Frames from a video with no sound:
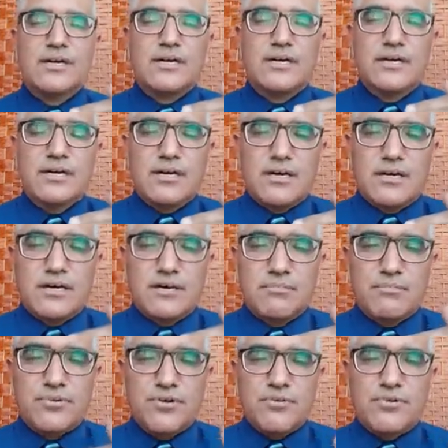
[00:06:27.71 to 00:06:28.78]

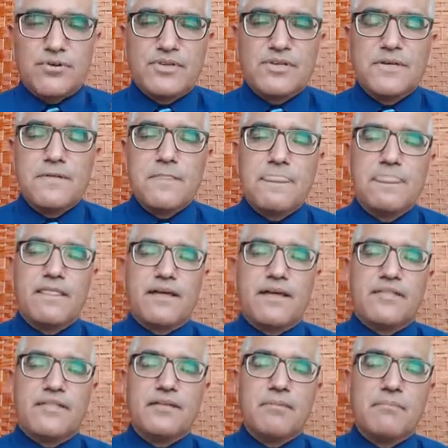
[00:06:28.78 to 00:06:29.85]
properly,
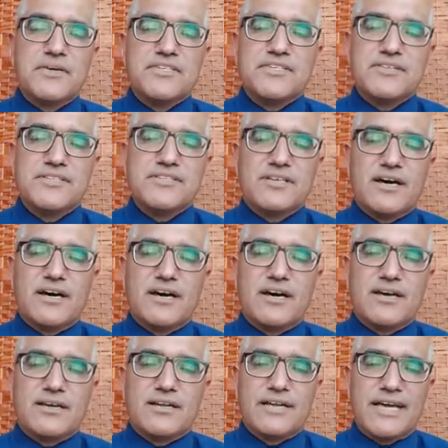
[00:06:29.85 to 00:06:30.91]
and the muscles
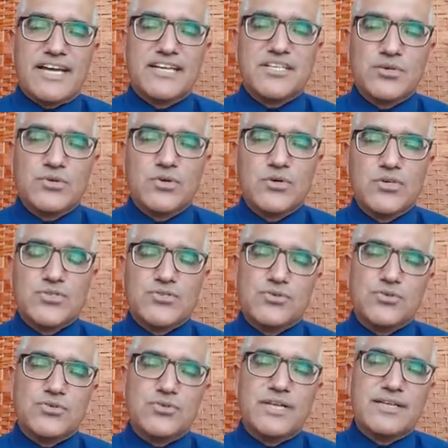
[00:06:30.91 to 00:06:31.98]
are active,
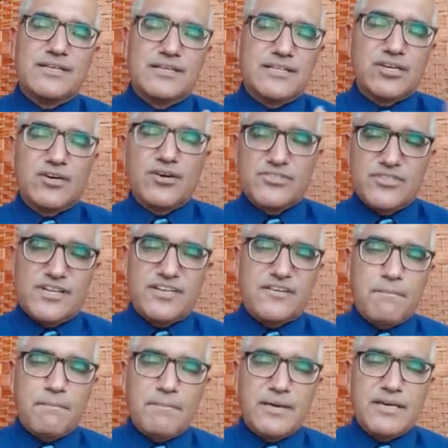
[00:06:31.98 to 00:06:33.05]
so then it causes a lot
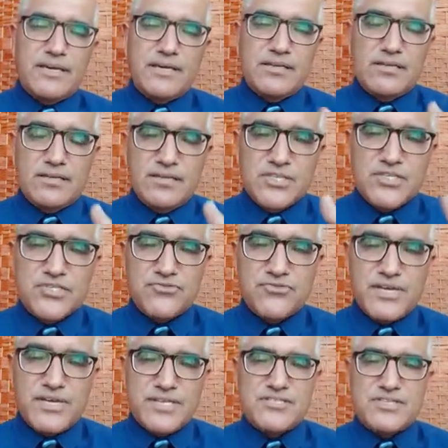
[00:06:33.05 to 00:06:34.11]
of pain,
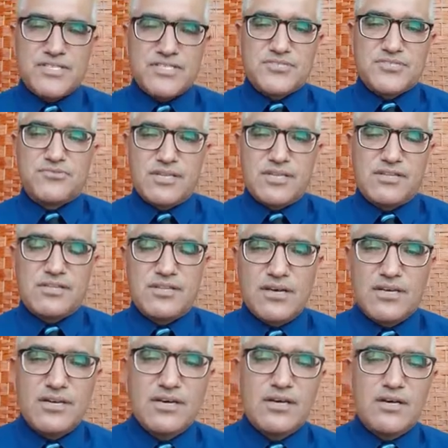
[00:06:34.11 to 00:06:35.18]
stress, and strain in the
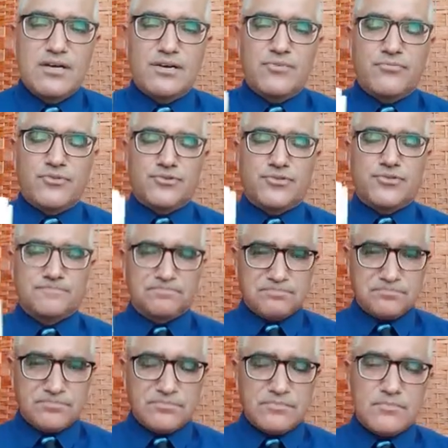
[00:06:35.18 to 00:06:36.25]
foot.
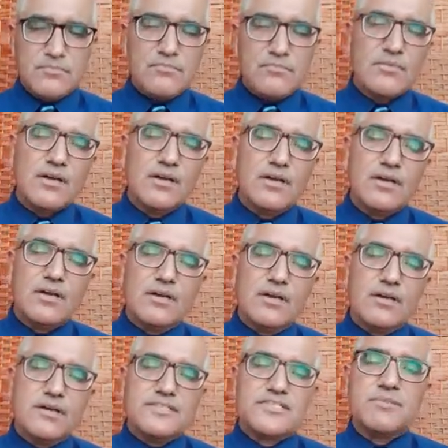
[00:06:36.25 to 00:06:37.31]

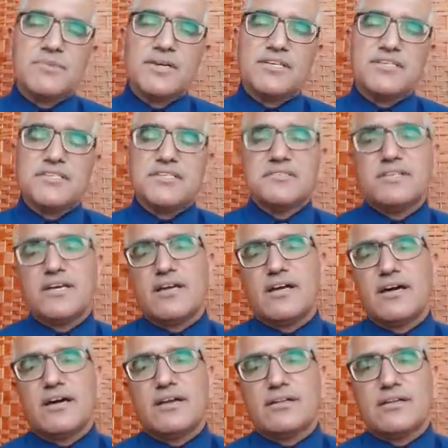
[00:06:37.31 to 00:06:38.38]
In some cases, there
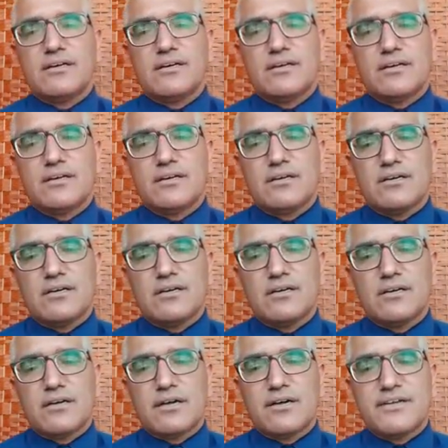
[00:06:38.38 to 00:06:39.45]
are
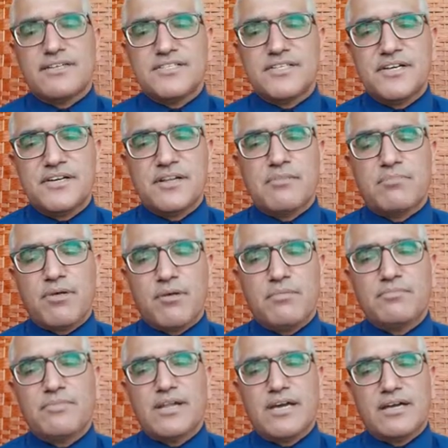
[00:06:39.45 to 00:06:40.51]
congenital
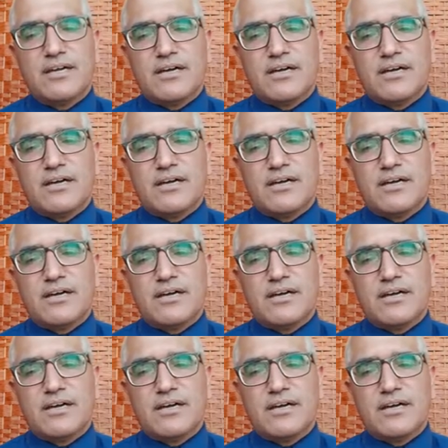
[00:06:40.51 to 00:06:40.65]
problems like